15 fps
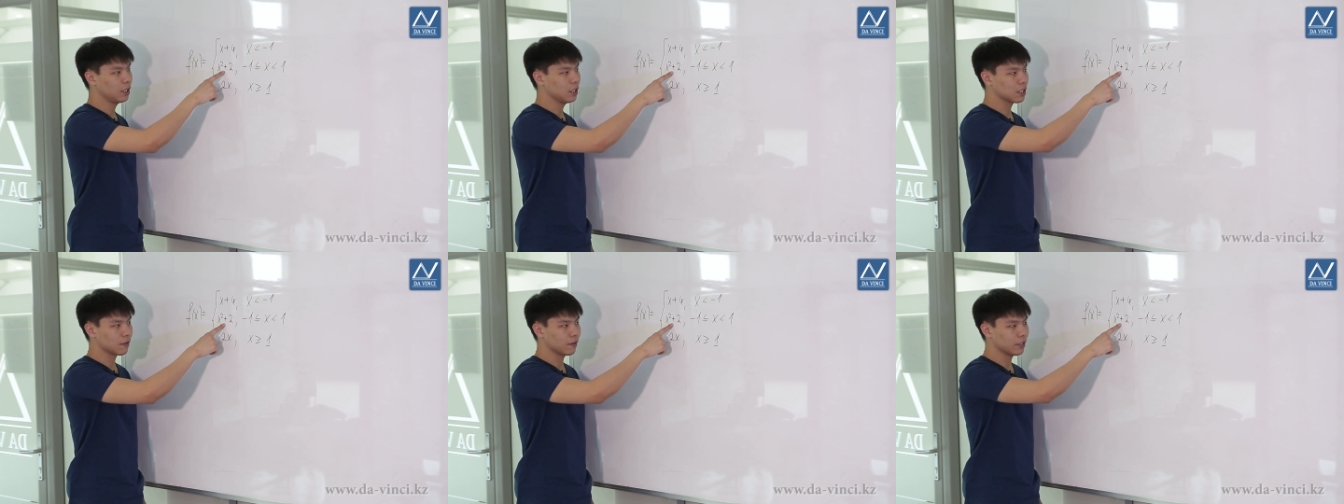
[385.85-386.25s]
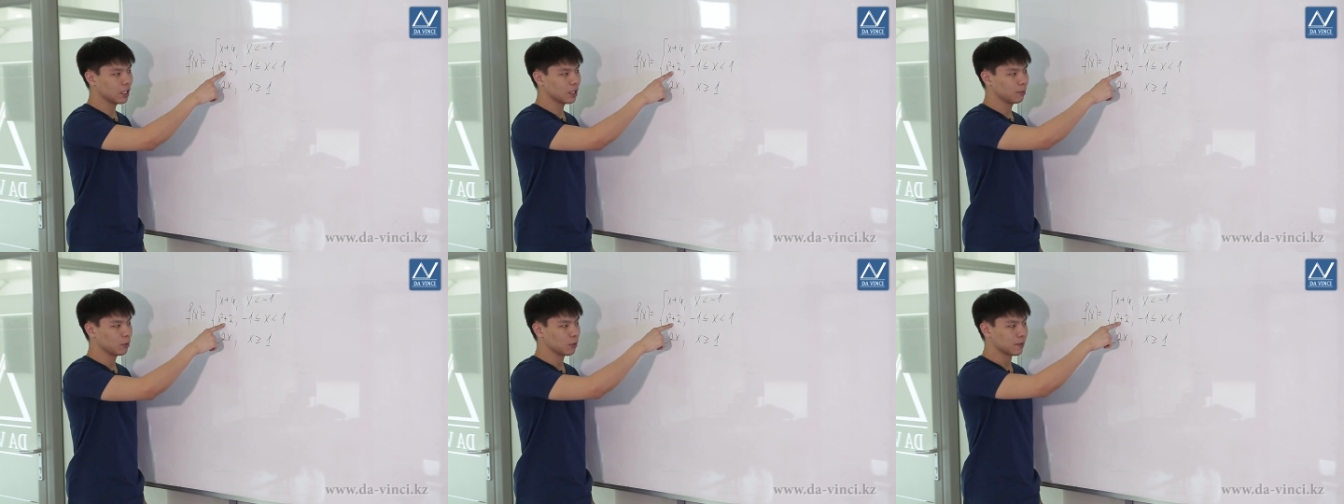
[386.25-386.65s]
x
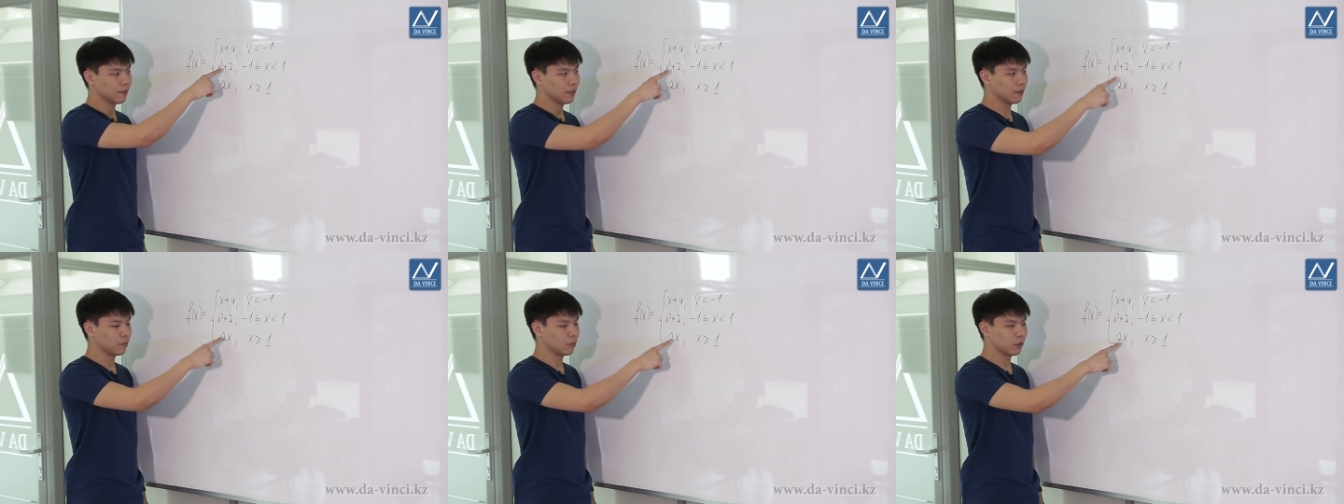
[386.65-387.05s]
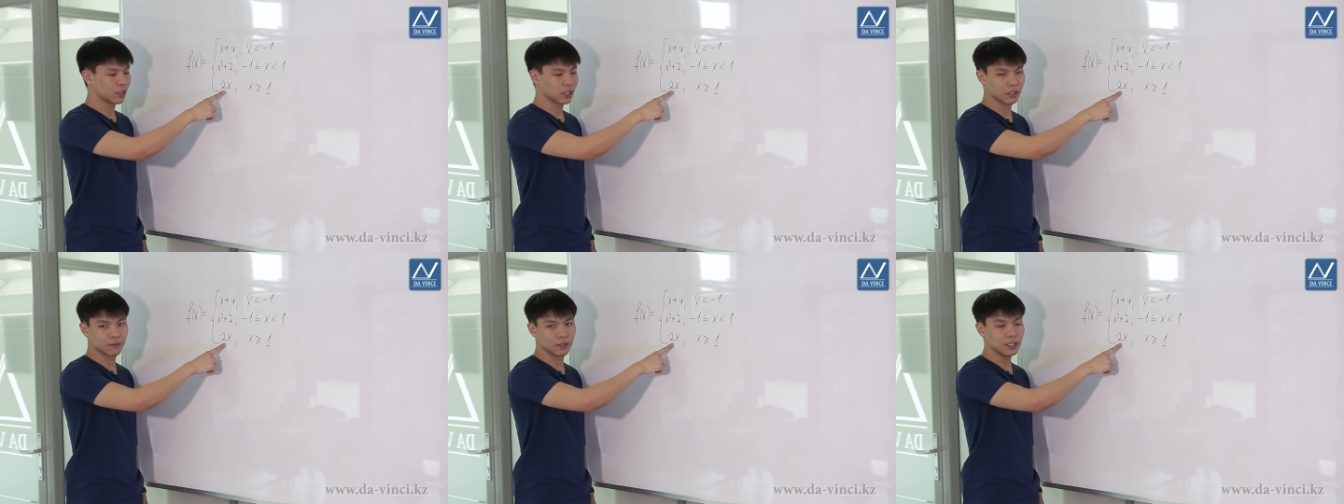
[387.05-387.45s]
squared plus 2,
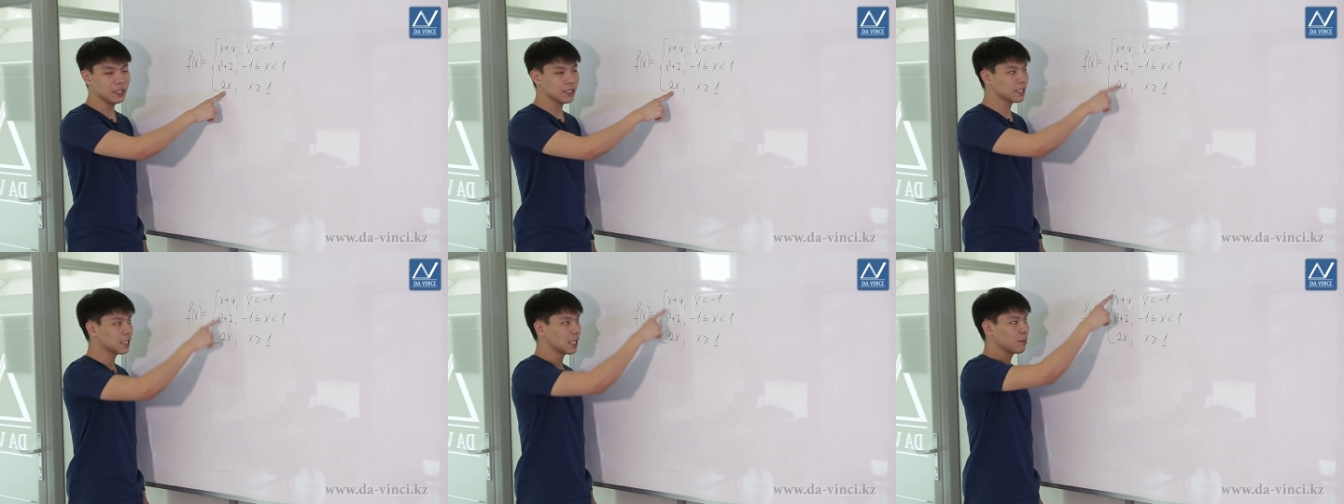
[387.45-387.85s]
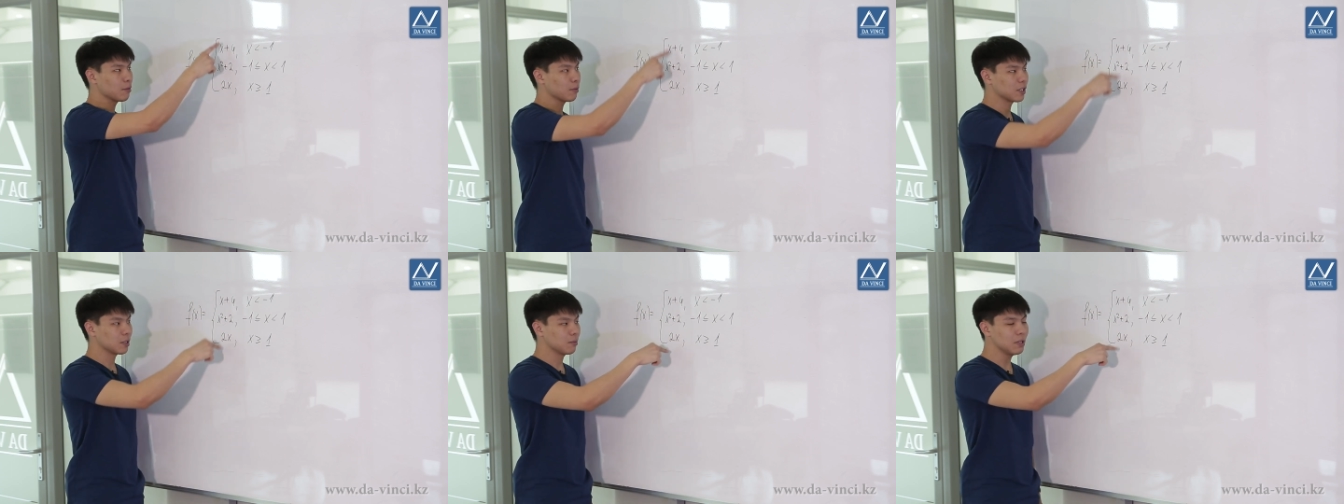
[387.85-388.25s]
the function to
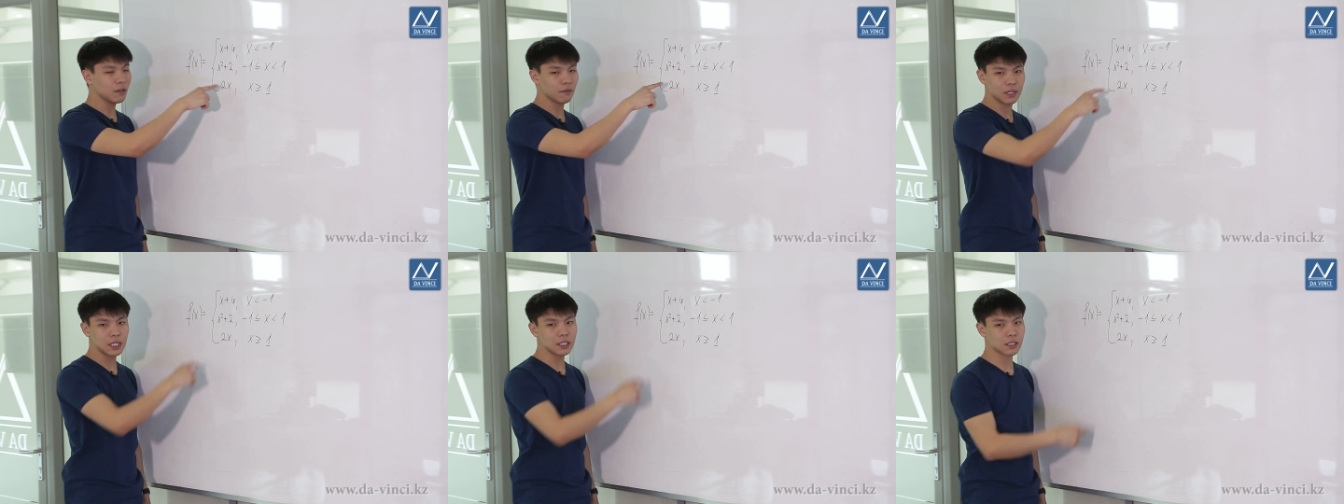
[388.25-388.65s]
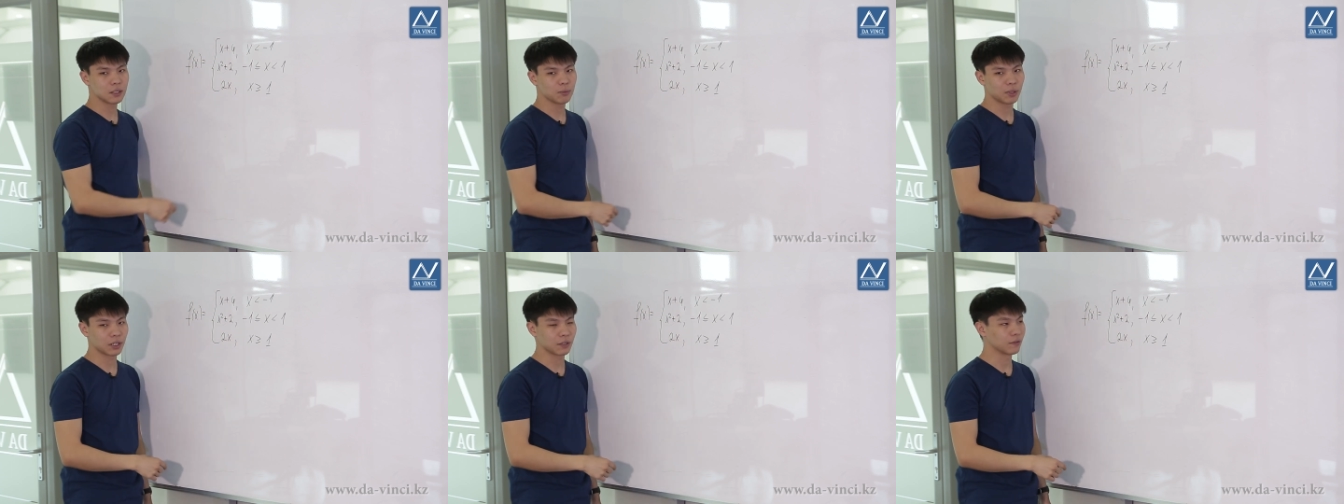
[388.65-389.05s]
x are
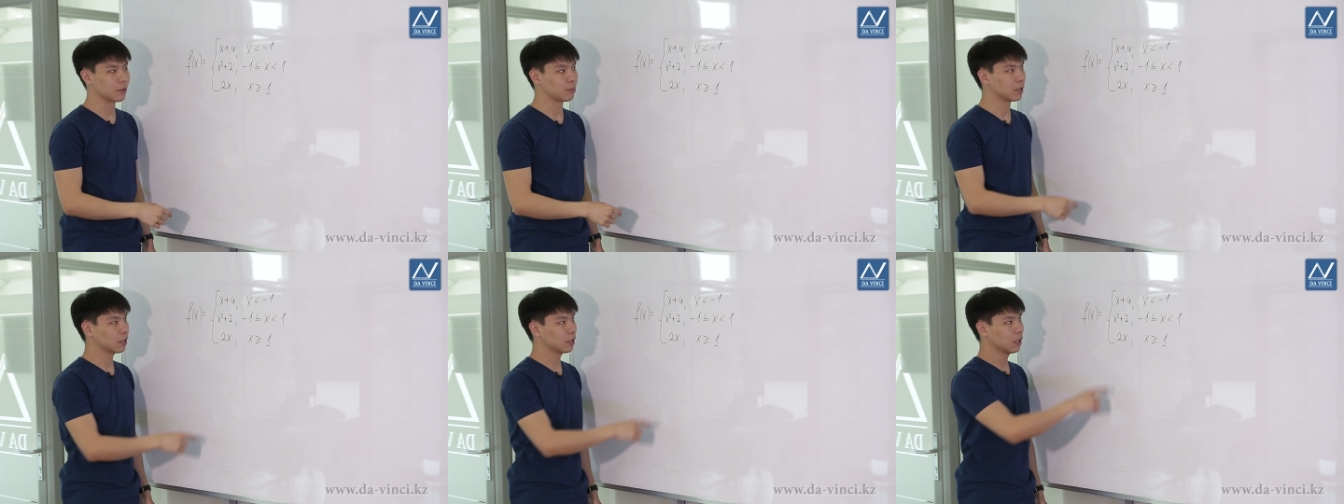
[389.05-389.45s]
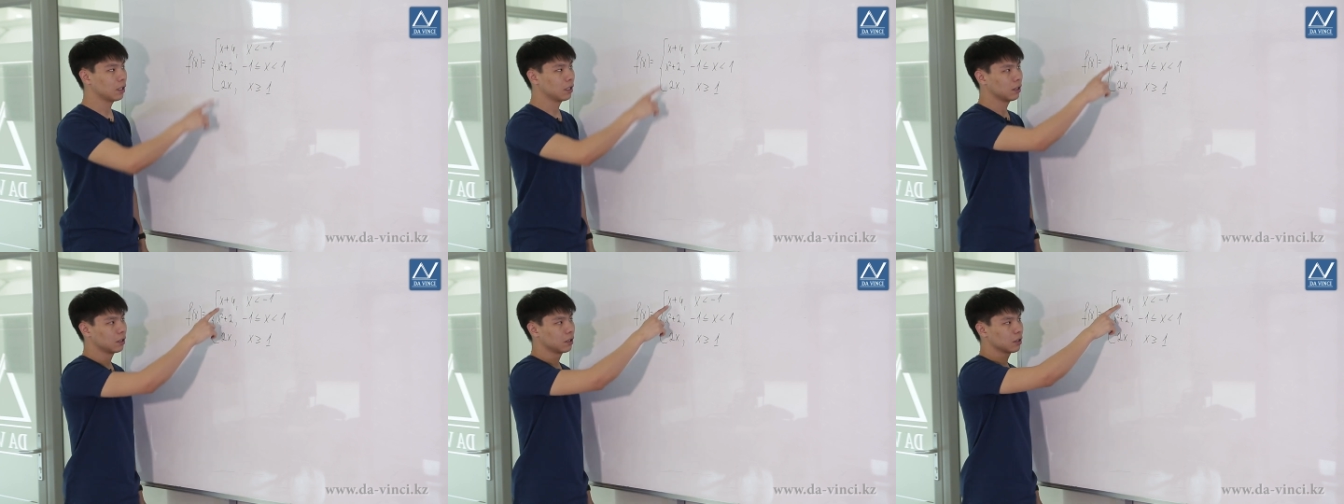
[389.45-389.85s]
themselves
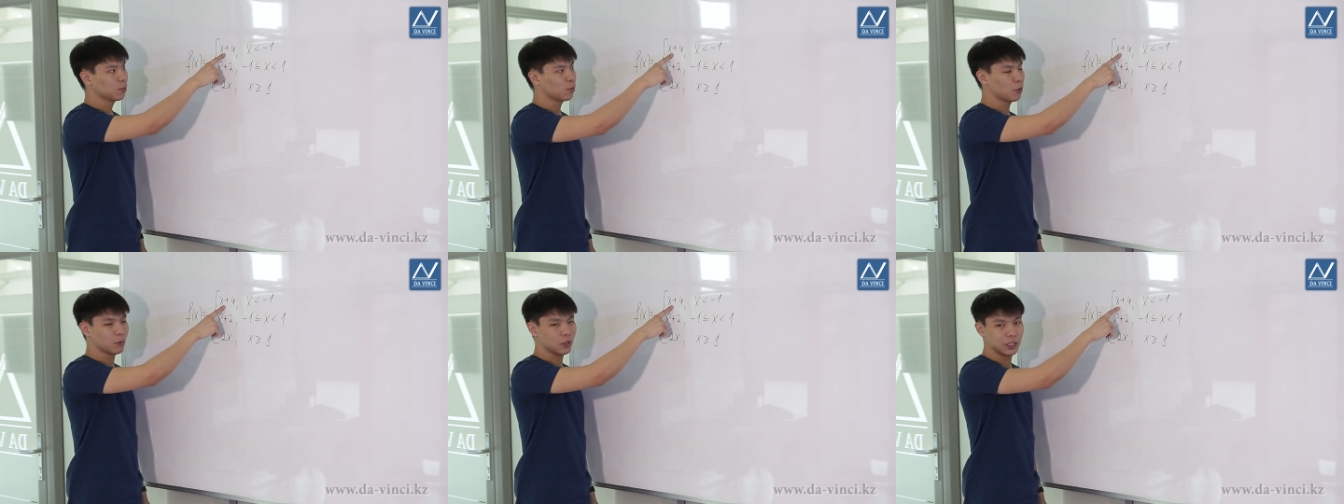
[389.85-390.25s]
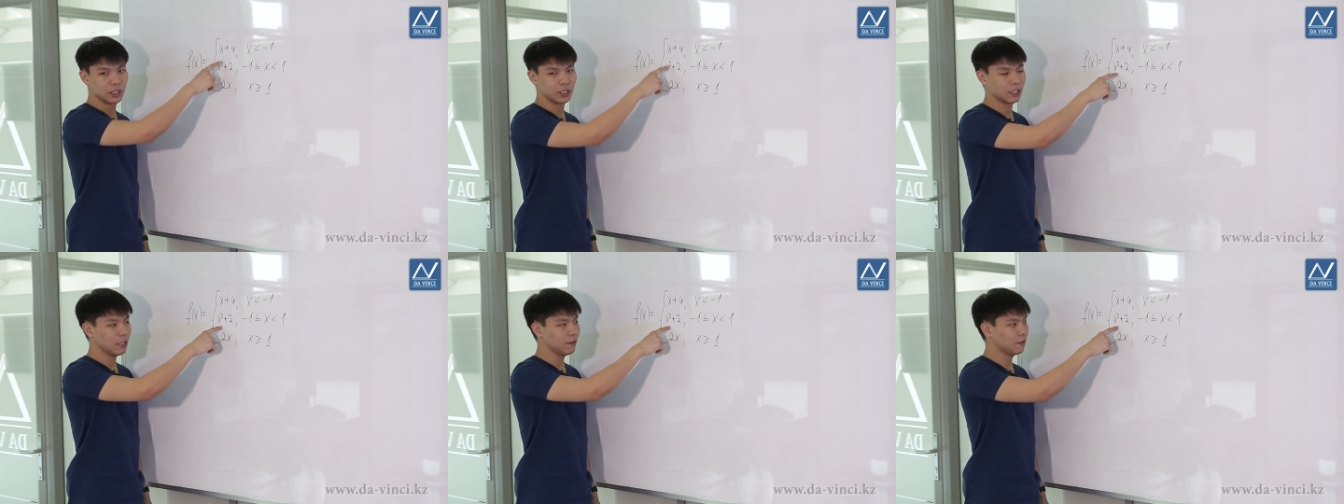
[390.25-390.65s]
continuous. Remember
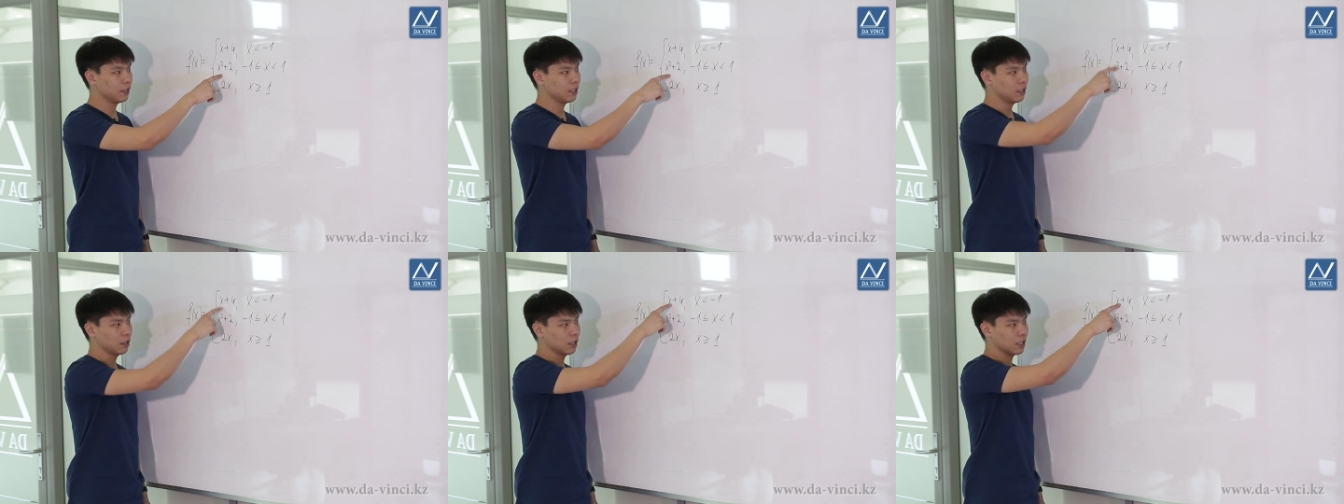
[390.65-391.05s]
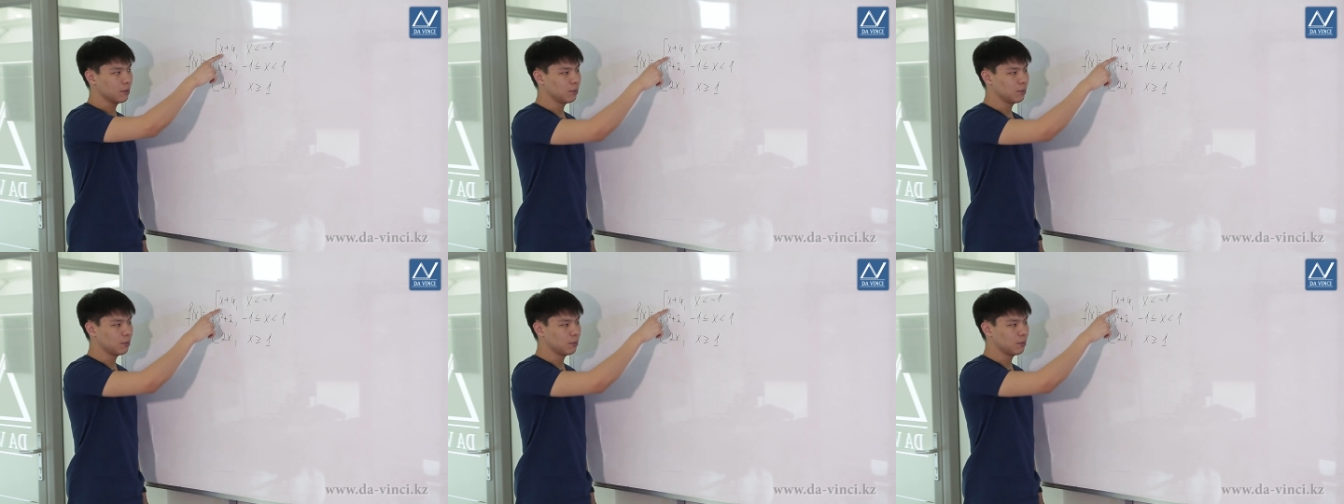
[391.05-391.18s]
their graphs.